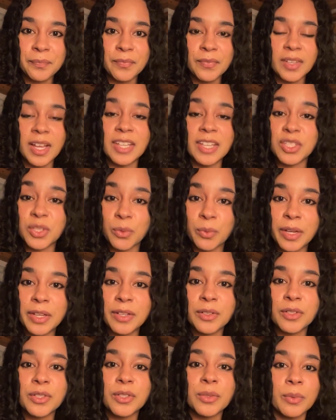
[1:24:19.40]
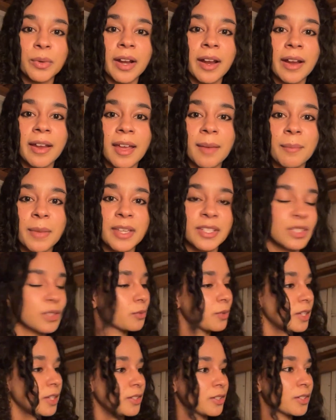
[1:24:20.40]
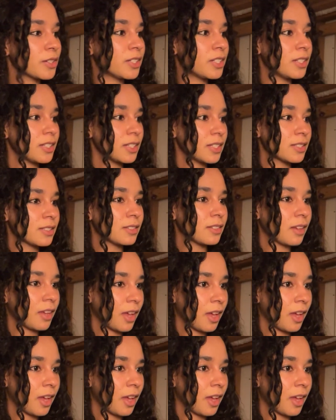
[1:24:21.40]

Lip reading: I surrender to where I am. I surrender to this.